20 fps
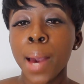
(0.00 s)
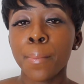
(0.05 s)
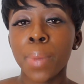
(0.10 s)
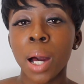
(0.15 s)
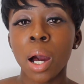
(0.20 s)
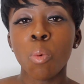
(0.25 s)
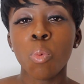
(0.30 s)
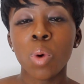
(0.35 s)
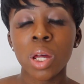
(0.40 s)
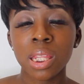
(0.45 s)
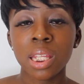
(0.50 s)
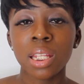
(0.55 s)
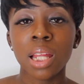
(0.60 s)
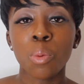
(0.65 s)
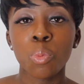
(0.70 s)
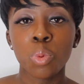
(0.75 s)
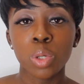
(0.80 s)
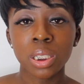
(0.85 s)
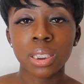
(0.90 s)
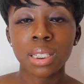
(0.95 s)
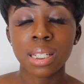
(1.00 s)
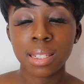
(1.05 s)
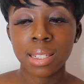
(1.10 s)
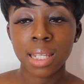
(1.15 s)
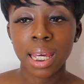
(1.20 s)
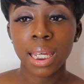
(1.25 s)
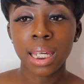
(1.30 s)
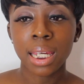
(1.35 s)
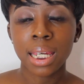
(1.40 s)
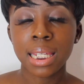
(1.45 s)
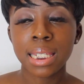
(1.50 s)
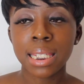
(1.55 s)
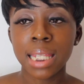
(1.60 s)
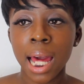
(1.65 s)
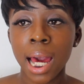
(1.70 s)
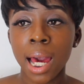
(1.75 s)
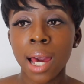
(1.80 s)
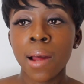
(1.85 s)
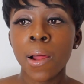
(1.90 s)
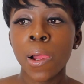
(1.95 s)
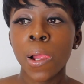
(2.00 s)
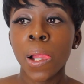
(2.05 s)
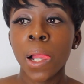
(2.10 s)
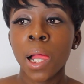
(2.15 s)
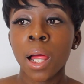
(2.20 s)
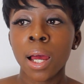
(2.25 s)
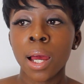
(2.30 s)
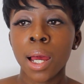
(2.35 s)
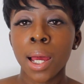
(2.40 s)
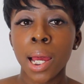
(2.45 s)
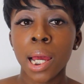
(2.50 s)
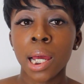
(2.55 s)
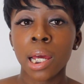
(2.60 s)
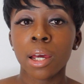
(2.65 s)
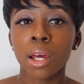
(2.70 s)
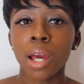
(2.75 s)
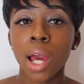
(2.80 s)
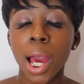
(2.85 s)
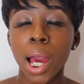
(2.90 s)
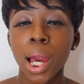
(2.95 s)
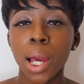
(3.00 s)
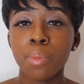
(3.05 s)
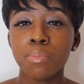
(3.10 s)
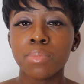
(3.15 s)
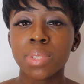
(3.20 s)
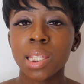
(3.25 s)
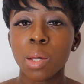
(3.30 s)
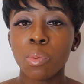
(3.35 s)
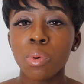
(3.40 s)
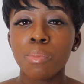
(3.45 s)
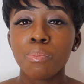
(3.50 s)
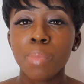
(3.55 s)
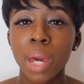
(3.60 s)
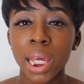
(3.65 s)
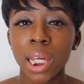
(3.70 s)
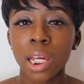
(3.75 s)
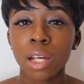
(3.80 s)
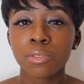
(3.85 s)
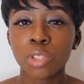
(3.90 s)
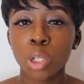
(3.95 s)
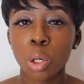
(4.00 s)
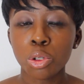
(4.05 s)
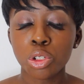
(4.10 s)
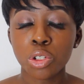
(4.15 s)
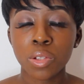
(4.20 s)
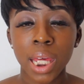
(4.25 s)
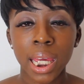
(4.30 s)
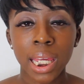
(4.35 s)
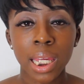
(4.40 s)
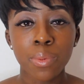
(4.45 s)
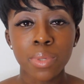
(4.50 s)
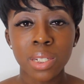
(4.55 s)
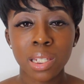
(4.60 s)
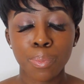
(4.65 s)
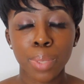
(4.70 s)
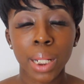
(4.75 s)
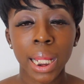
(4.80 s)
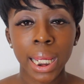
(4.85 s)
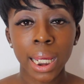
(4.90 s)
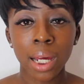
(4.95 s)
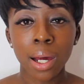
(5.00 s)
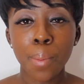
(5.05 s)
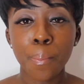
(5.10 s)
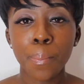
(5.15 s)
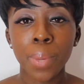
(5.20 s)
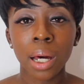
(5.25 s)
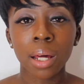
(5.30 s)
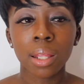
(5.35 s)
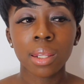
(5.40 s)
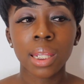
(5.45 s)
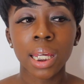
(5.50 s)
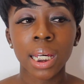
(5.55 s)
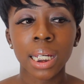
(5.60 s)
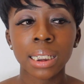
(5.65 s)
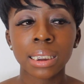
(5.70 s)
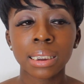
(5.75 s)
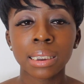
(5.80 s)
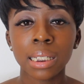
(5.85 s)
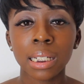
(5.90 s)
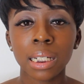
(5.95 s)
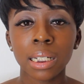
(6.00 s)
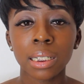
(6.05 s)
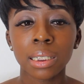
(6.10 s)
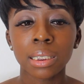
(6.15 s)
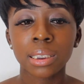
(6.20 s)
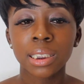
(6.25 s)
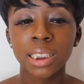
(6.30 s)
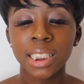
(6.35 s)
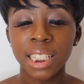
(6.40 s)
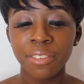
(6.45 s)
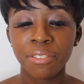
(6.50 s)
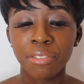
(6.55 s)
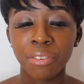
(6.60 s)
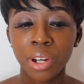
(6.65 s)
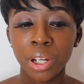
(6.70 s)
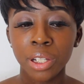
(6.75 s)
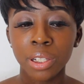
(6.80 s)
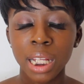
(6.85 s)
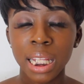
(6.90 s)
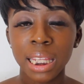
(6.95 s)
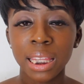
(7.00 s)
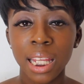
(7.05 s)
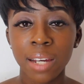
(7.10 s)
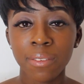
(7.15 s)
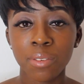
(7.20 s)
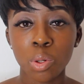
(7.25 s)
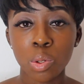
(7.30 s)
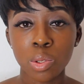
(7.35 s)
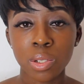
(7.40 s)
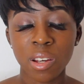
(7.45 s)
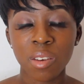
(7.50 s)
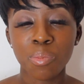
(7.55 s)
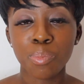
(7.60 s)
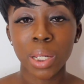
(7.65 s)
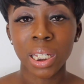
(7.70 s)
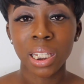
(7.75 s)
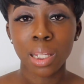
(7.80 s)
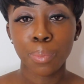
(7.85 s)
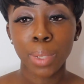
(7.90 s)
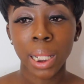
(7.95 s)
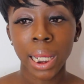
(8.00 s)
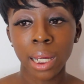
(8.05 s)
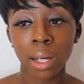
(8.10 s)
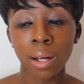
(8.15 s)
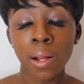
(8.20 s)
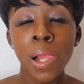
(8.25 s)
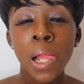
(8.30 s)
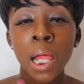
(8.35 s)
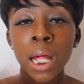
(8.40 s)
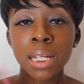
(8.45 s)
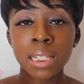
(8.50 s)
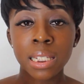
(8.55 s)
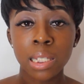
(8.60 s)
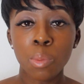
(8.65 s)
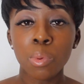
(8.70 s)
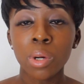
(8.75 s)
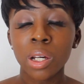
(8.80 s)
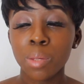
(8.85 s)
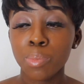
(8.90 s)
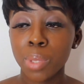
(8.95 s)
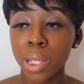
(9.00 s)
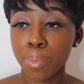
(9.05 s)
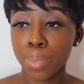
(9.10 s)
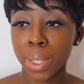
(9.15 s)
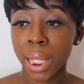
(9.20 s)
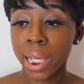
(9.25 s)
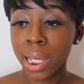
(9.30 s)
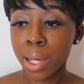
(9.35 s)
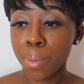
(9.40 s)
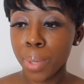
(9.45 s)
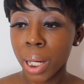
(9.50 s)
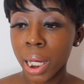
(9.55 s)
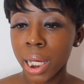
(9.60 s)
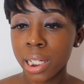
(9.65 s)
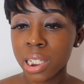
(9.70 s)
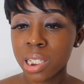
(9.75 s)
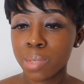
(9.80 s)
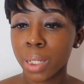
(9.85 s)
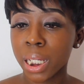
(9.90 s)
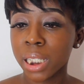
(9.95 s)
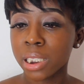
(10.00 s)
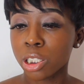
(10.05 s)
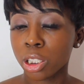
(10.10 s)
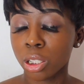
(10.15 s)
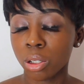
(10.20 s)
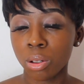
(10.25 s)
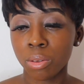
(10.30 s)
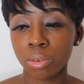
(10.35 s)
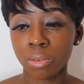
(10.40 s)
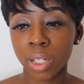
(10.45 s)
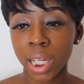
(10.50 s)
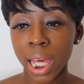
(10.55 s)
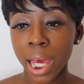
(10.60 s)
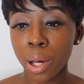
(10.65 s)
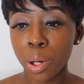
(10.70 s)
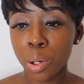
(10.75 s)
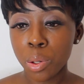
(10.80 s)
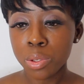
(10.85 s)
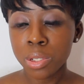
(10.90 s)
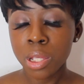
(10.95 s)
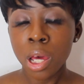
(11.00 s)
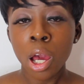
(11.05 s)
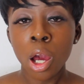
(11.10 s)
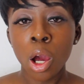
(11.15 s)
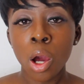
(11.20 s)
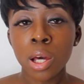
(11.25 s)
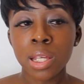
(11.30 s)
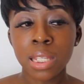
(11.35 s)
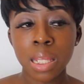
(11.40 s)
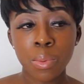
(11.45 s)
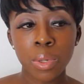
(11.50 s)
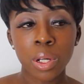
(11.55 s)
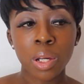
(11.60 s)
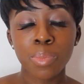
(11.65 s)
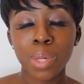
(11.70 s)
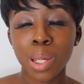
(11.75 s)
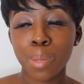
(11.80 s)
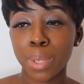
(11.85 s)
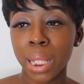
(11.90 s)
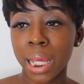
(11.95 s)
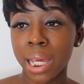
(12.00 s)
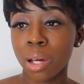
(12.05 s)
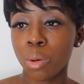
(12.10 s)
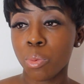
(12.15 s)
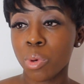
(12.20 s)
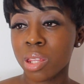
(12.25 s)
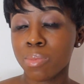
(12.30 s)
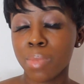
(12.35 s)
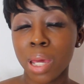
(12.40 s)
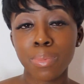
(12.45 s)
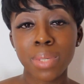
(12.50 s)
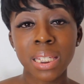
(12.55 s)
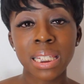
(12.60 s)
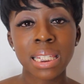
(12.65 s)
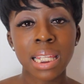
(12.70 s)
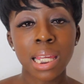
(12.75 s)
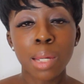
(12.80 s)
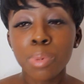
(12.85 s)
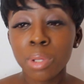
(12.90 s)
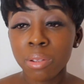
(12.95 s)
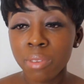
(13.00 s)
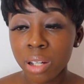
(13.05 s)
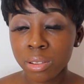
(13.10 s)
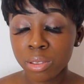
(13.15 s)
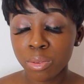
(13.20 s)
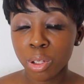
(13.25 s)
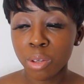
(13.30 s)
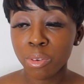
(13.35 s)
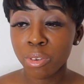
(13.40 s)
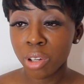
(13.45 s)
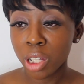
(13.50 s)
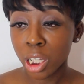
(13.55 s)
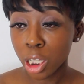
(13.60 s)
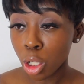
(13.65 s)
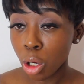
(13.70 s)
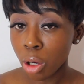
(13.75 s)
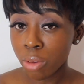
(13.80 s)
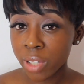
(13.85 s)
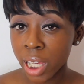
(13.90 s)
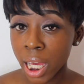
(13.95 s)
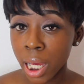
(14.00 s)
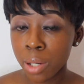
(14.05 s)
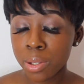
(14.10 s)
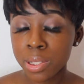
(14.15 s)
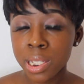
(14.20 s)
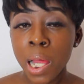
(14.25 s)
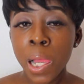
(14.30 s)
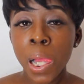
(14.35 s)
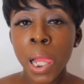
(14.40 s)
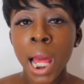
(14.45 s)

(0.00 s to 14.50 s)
But one thing I want to say is that someone may have told you that he was a player, but there's different levels of being a player. Someone can be a player by speaking to a lot of girls. Someone could be a player with maybe sleeping around with a lot of girls.